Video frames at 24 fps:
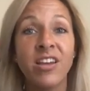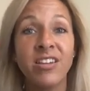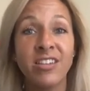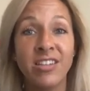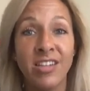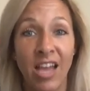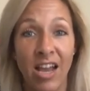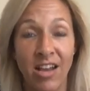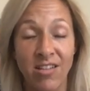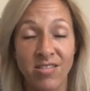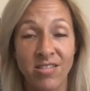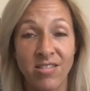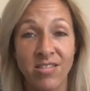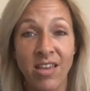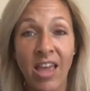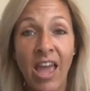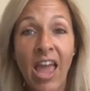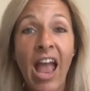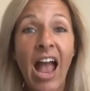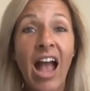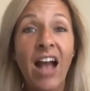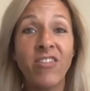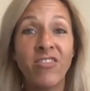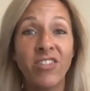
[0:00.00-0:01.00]
Yes.
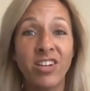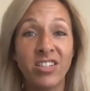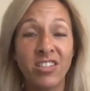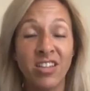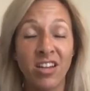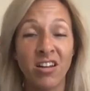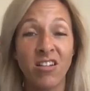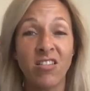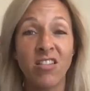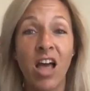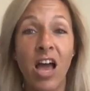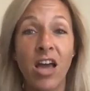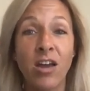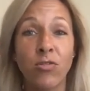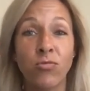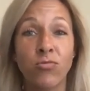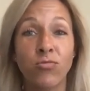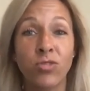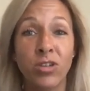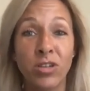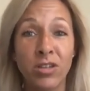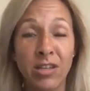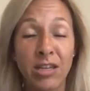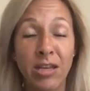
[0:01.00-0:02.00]
Have I done a lot
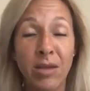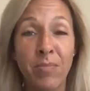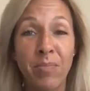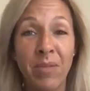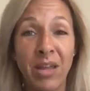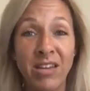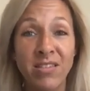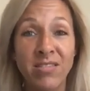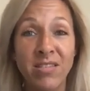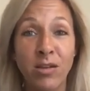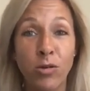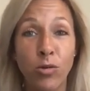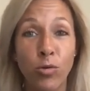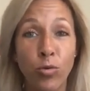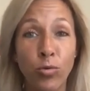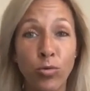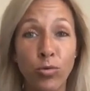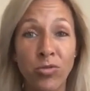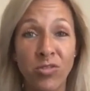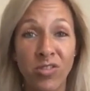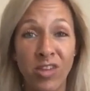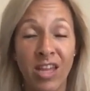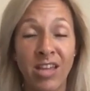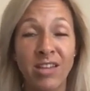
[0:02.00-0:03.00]
of really amazing,
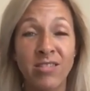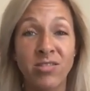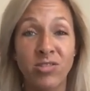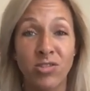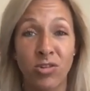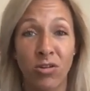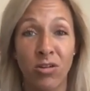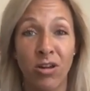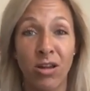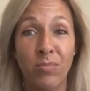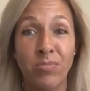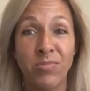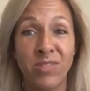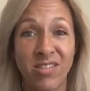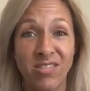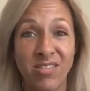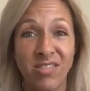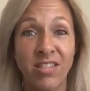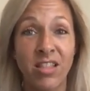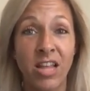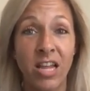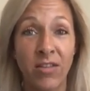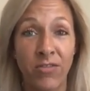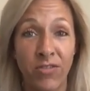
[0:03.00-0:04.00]
cool things during
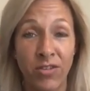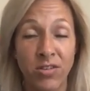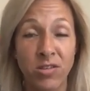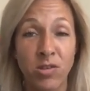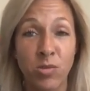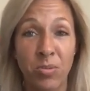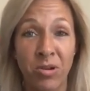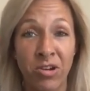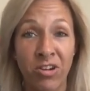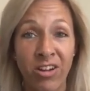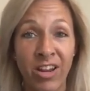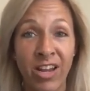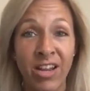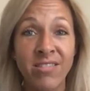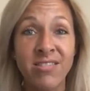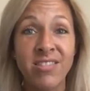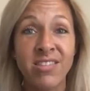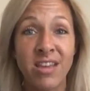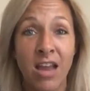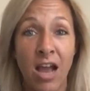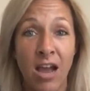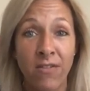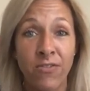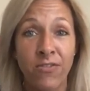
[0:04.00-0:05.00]
this life experience,
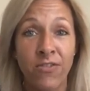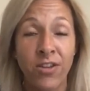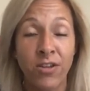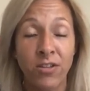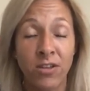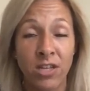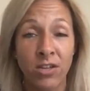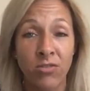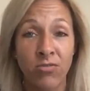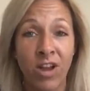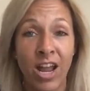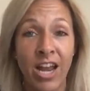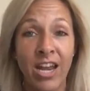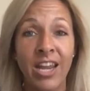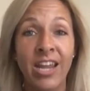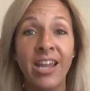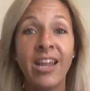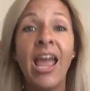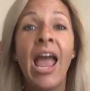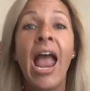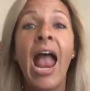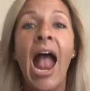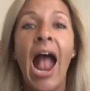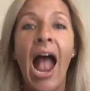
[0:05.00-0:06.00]
not feeling
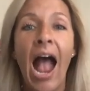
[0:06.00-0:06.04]
ready?